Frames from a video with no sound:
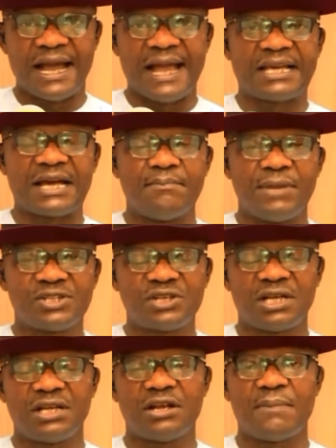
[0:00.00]
I can
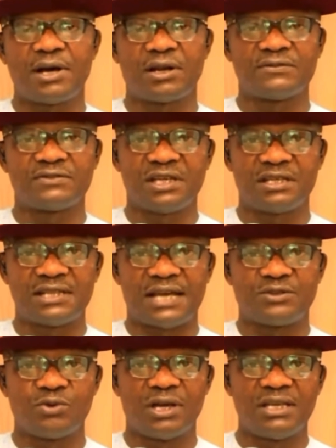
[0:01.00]
mention a number of states
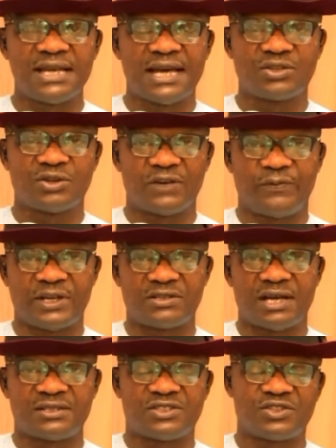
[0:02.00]
that were hitherto referred
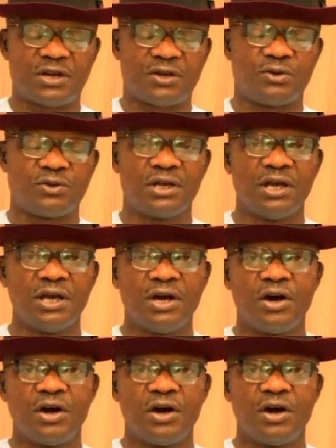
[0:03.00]
to as stronghold